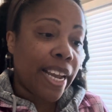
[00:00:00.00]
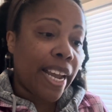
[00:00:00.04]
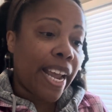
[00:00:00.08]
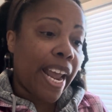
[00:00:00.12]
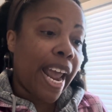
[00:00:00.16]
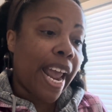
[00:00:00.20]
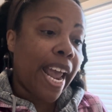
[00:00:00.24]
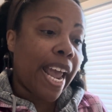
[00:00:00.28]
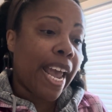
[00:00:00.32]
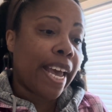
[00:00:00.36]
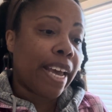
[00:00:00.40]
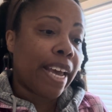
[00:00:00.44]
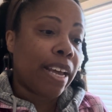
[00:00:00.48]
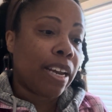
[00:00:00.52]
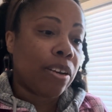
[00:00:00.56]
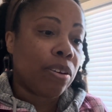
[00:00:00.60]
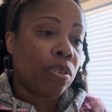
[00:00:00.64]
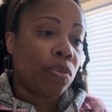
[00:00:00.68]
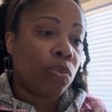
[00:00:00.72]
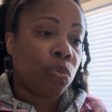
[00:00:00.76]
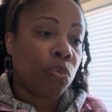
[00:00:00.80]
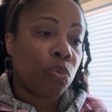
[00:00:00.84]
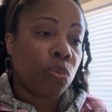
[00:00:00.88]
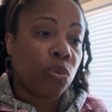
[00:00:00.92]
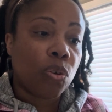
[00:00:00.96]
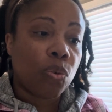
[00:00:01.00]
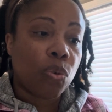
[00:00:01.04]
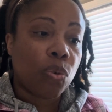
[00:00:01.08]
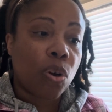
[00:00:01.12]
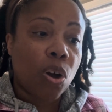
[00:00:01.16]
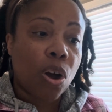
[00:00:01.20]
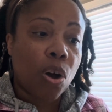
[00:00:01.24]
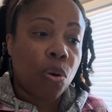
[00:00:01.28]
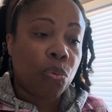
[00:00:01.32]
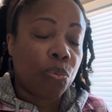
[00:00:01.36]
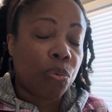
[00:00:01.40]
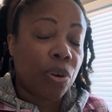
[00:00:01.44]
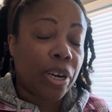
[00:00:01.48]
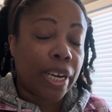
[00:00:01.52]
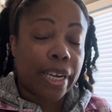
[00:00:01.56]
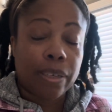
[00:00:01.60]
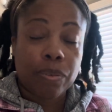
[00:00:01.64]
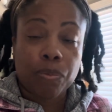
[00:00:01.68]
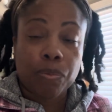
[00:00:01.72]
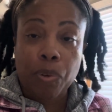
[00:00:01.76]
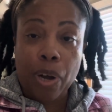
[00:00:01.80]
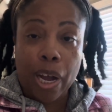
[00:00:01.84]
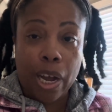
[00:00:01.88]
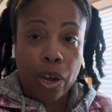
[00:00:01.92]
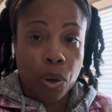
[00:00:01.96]
and what
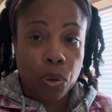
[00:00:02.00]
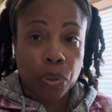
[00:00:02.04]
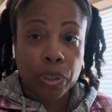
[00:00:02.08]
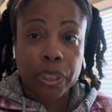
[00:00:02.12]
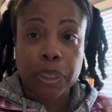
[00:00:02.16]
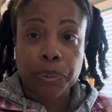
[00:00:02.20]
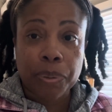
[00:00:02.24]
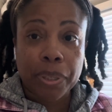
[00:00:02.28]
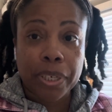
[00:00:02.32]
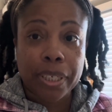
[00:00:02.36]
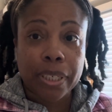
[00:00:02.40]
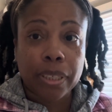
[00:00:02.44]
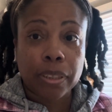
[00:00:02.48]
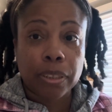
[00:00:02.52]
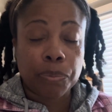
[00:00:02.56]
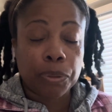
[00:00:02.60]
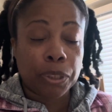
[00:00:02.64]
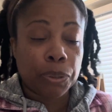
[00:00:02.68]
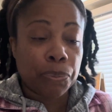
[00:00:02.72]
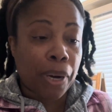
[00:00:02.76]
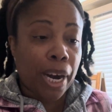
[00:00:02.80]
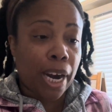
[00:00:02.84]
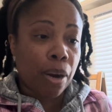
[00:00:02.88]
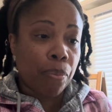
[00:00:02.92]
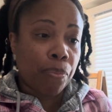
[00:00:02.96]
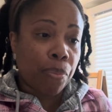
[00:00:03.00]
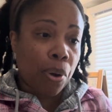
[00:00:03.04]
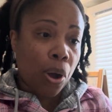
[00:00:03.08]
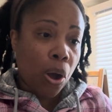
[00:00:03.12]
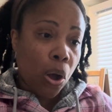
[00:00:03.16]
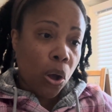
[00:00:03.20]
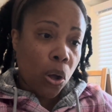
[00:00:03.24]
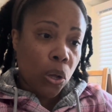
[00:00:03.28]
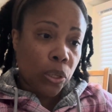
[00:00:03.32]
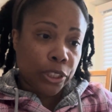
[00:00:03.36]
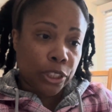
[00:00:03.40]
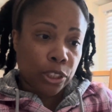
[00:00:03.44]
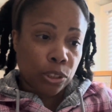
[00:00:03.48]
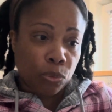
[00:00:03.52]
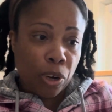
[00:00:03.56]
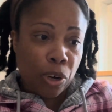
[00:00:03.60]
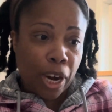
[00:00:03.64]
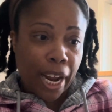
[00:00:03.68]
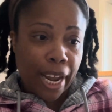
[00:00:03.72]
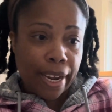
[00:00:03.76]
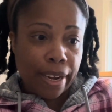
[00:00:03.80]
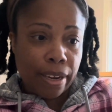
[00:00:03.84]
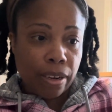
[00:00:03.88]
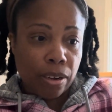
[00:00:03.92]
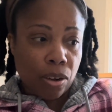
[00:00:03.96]
why Holy Spirit inspired Paul to
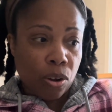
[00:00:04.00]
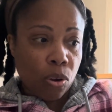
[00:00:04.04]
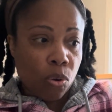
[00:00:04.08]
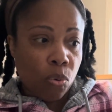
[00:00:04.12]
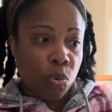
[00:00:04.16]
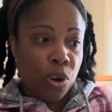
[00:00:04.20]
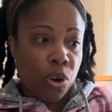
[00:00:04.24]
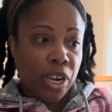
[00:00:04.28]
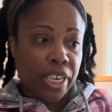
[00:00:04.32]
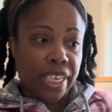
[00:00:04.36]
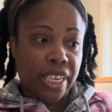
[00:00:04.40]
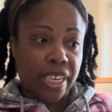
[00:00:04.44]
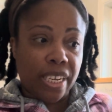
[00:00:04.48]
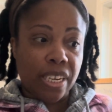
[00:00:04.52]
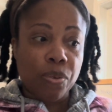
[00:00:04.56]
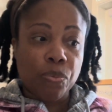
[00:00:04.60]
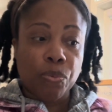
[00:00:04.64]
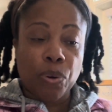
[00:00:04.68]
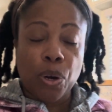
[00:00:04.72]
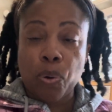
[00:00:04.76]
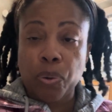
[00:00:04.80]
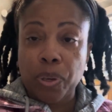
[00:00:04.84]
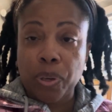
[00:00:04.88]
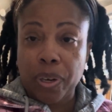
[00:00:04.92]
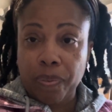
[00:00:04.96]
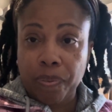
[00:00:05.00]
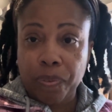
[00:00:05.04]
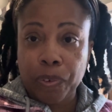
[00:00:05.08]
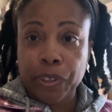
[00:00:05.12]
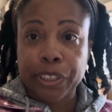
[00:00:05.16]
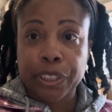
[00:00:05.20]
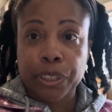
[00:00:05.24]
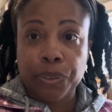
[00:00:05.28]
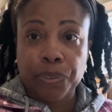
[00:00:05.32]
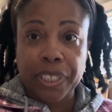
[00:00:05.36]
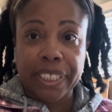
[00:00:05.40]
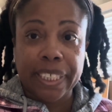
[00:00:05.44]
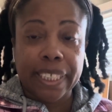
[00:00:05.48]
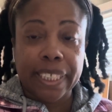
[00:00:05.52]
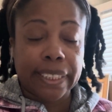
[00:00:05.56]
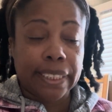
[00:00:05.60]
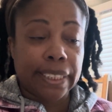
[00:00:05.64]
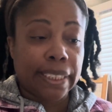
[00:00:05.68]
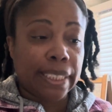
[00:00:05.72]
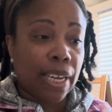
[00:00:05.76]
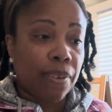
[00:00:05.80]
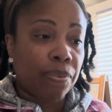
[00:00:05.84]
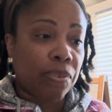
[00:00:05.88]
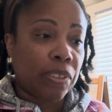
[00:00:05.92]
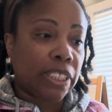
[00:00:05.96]
write what he wrote in 1 Corinthians
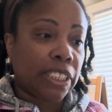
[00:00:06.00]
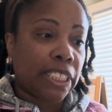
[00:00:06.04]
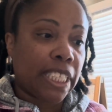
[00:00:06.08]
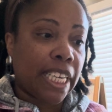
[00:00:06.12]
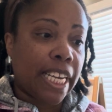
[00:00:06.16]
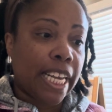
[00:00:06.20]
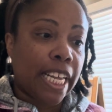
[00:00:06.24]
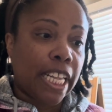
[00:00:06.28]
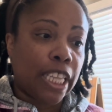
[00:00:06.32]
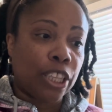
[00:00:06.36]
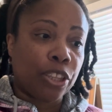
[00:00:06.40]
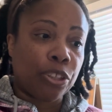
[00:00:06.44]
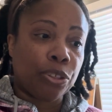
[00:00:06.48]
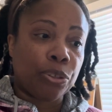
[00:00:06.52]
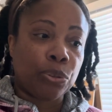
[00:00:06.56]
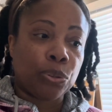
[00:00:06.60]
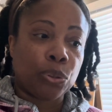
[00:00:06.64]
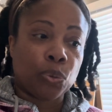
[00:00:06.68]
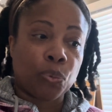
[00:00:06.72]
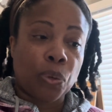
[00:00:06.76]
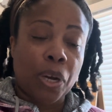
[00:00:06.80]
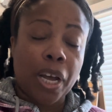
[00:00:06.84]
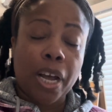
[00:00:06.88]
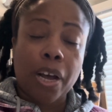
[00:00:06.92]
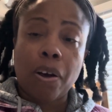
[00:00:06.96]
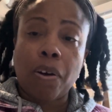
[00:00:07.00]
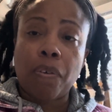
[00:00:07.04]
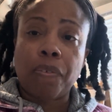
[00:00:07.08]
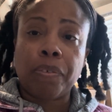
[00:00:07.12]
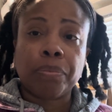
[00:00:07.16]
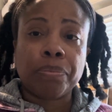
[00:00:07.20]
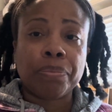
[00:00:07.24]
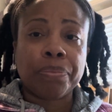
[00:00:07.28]
7, 10 through 12